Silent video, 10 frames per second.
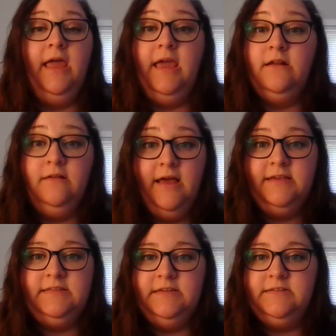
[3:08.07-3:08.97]

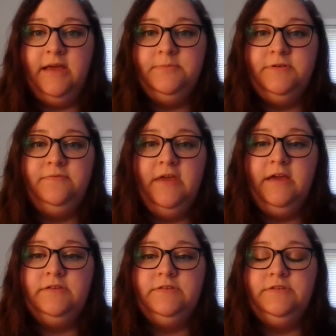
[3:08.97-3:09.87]
analyze these types of
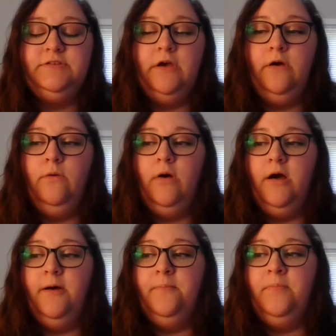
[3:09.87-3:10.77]
things. So